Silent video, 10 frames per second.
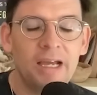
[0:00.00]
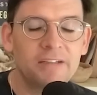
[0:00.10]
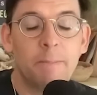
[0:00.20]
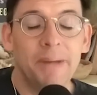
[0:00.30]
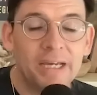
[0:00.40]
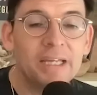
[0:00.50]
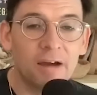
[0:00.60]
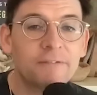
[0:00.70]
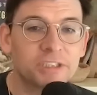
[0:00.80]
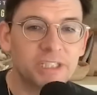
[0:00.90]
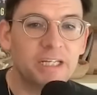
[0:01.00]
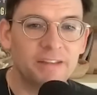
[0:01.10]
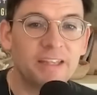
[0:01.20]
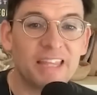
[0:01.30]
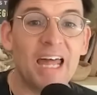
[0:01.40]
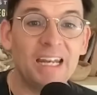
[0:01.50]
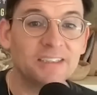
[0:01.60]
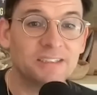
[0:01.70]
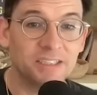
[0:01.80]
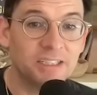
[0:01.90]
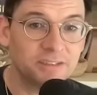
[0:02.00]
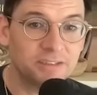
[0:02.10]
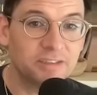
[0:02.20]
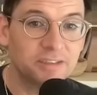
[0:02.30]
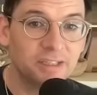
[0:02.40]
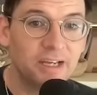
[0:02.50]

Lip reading: it's a big enough city that exists.